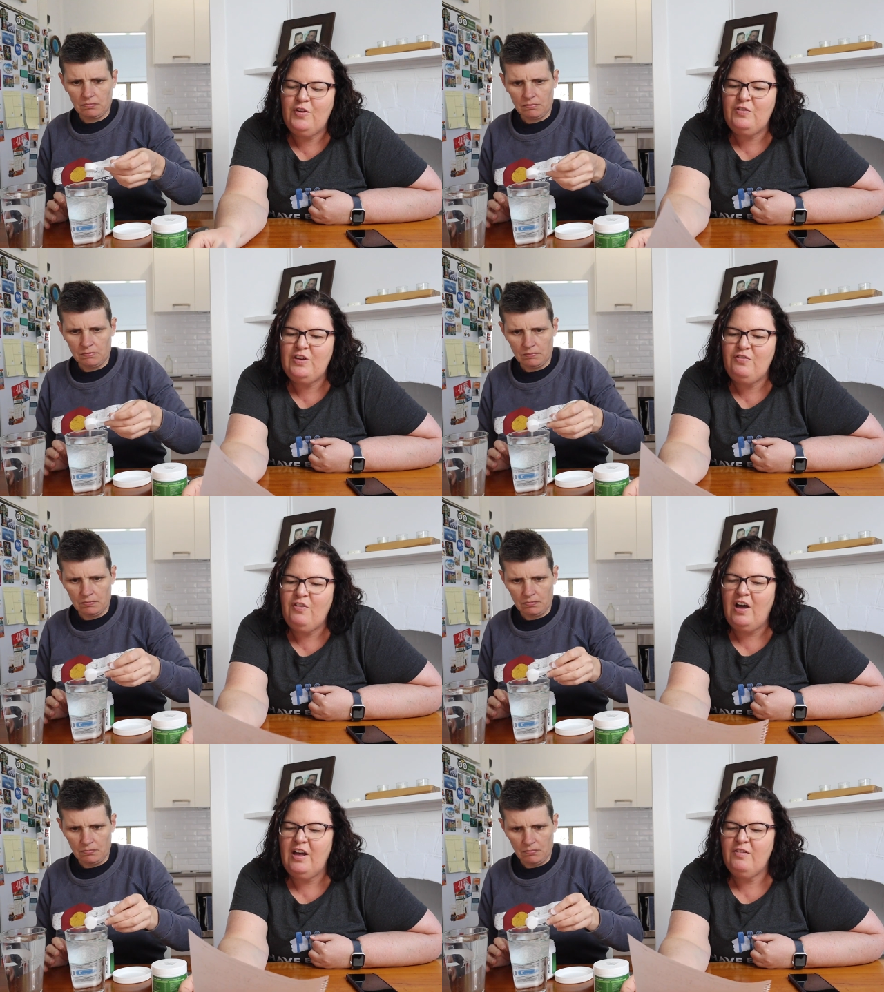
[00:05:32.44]

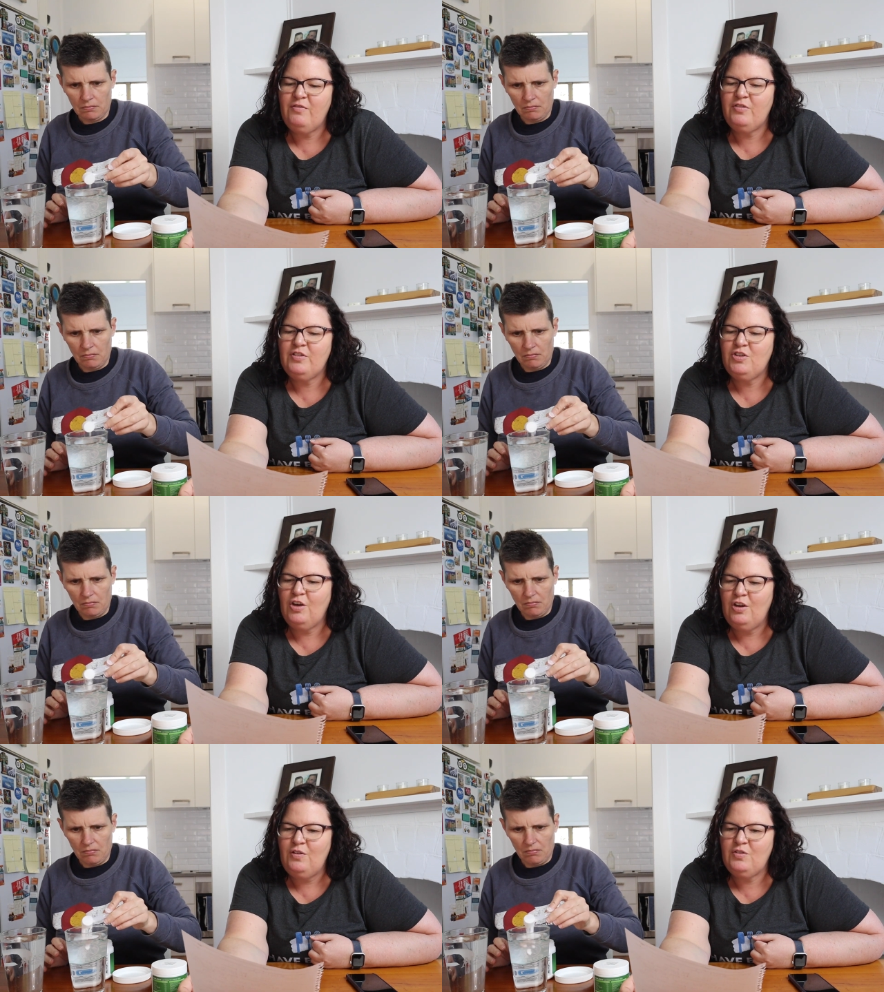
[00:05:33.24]
Speaker 1: 55
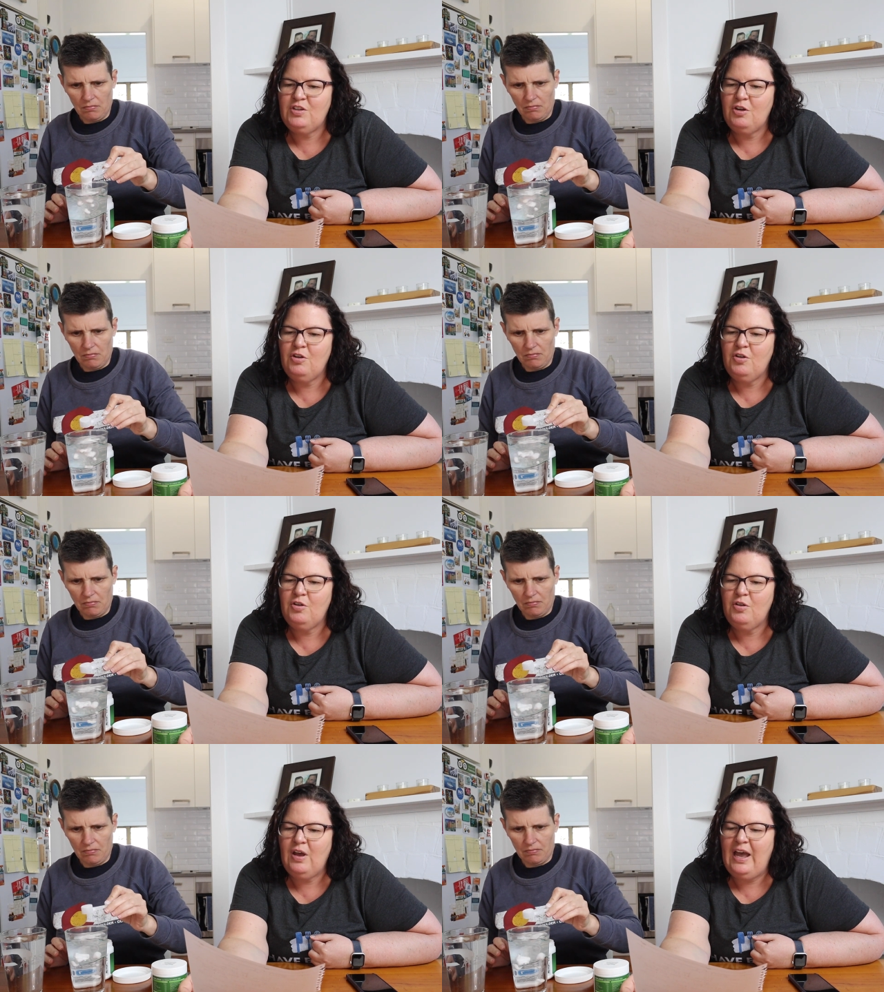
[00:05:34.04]
serves,
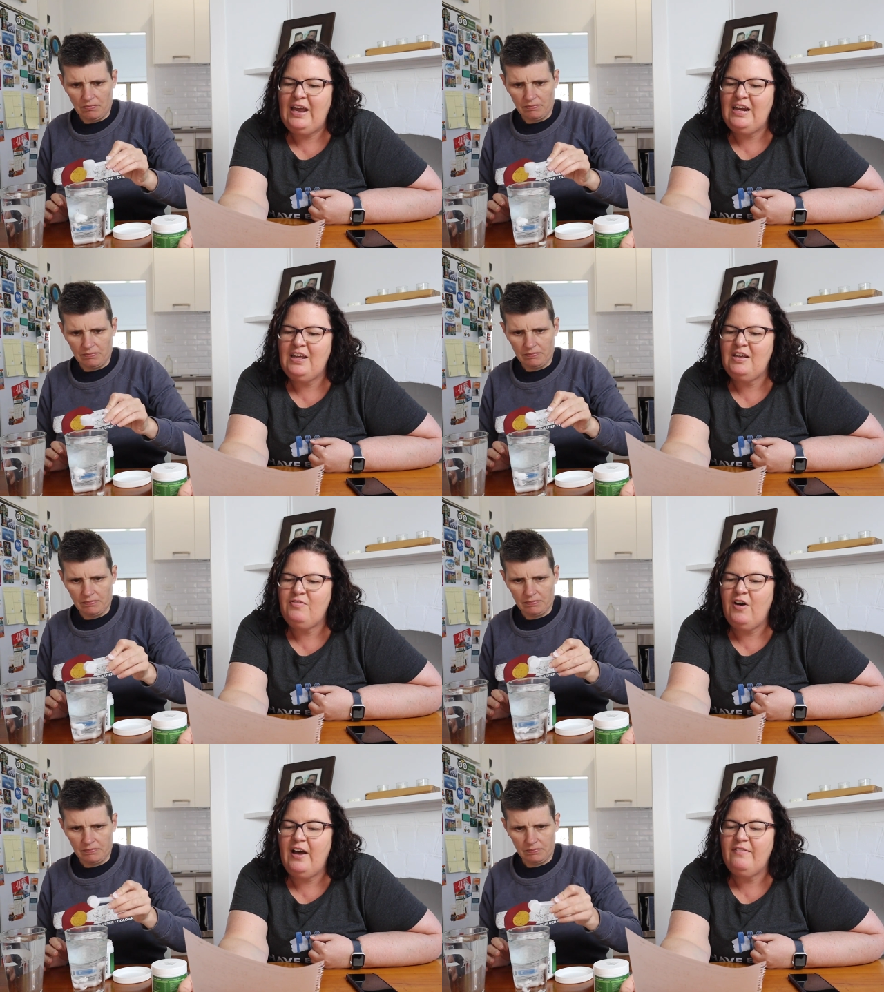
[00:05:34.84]
so
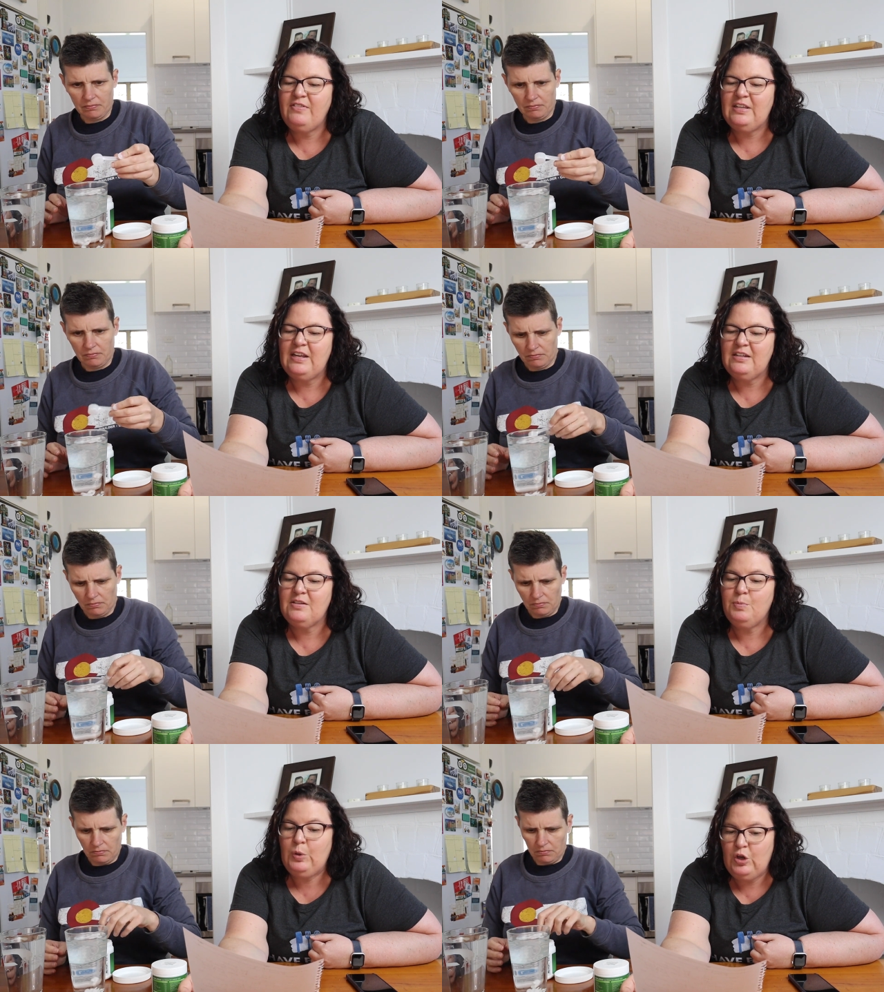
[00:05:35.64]
85
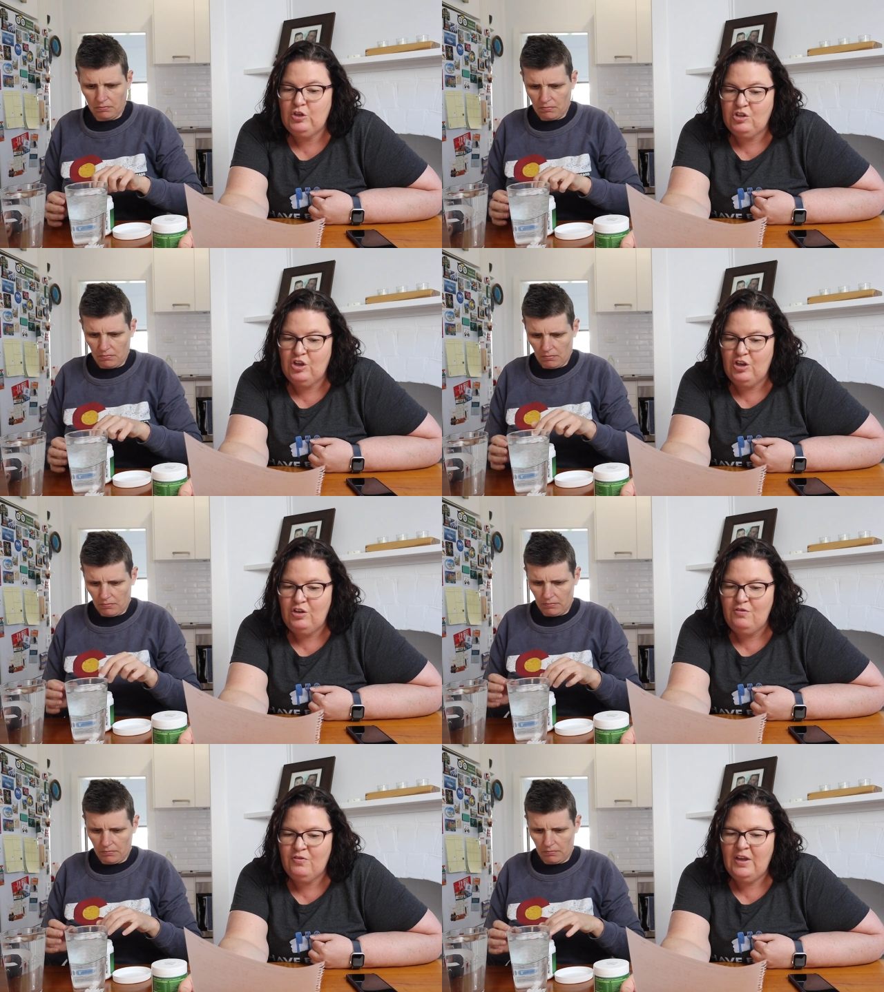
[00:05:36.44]
cents per
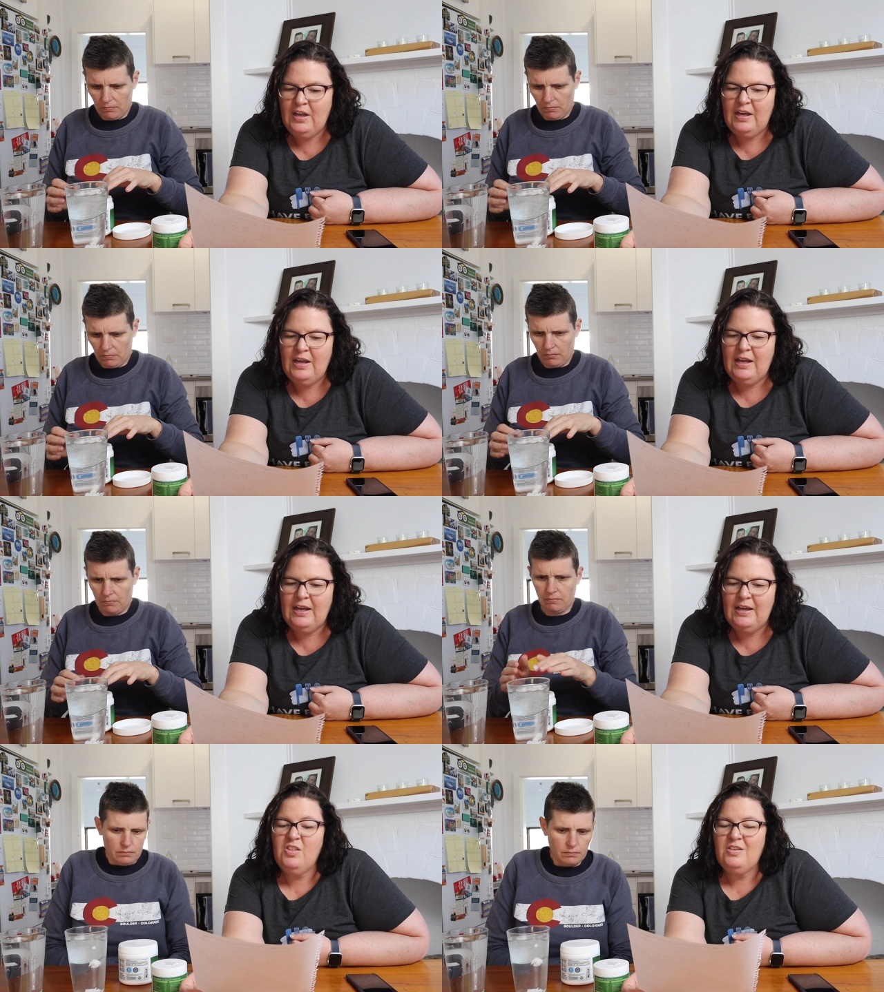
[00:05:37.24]
serve.
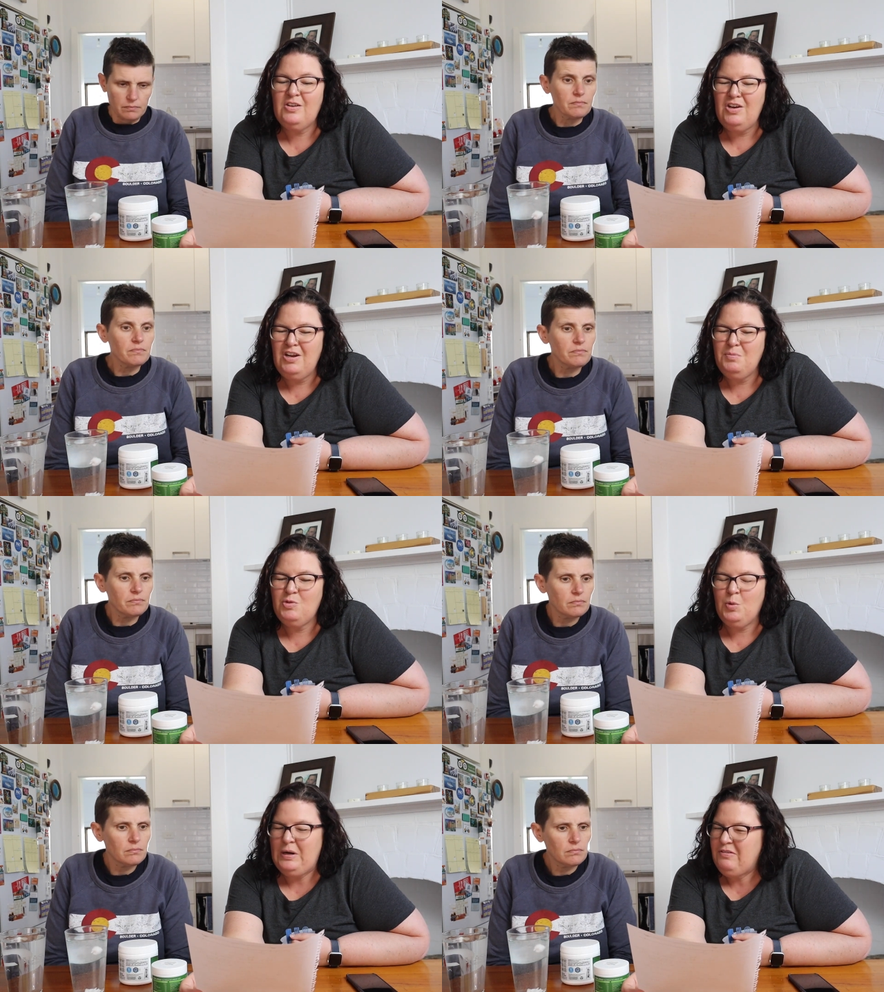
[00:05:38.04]
Um, so the
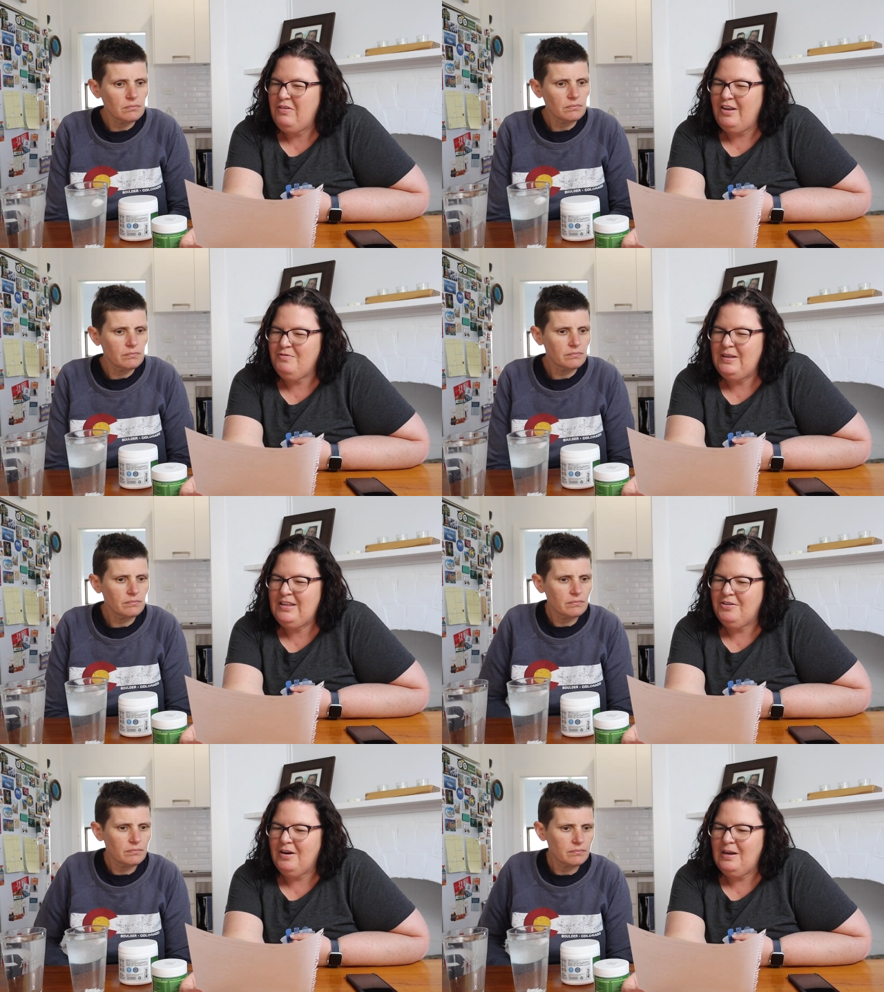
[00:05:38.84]
sodium's 25
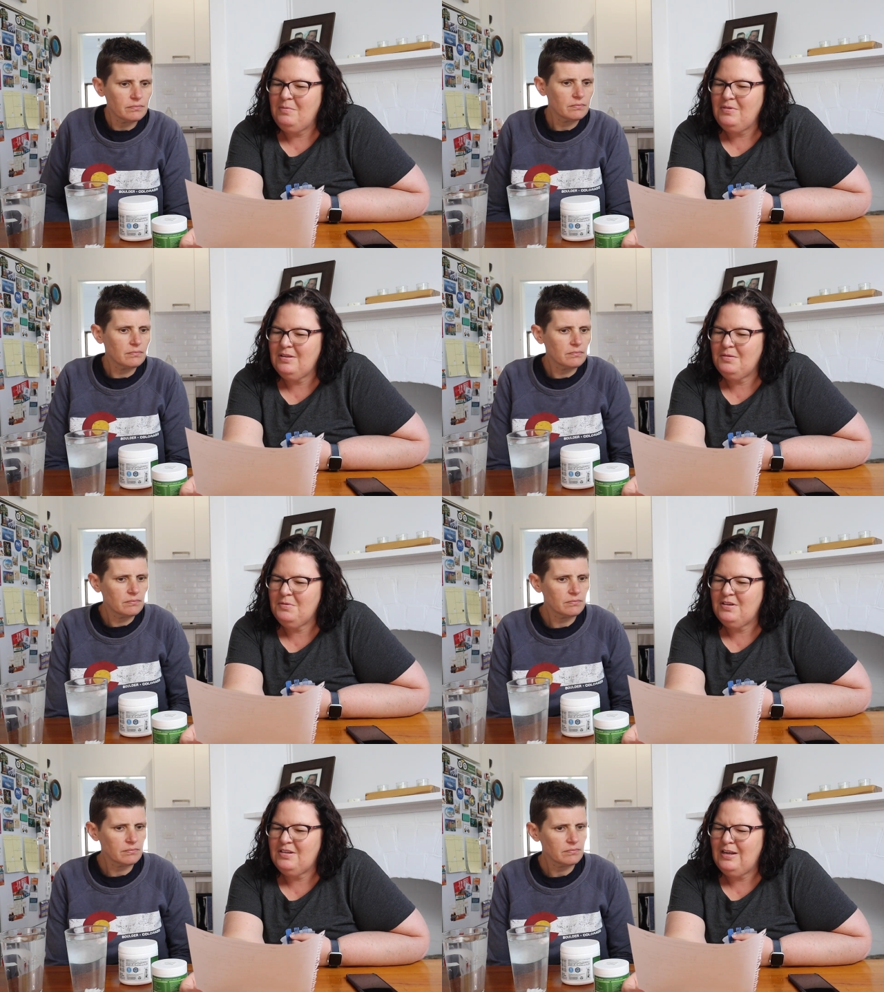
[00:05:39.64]
milligrams, which